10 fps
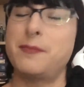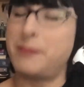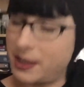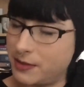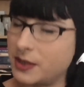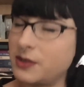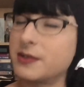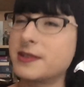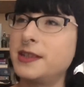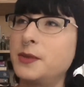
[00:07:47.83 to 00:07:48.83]
berry
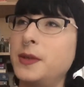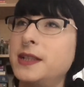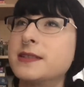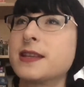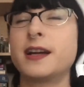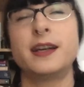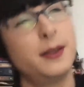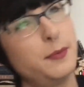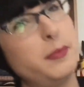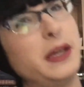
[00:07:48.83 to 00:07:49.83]
colours in the winter,
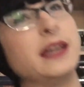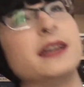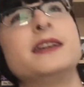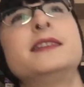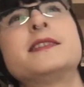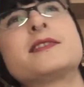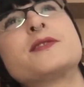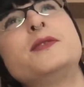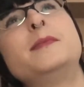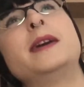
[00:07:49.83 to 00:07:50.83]
pink in the
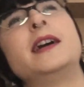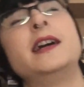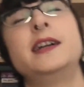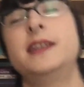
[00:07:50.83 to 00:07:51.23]
summer.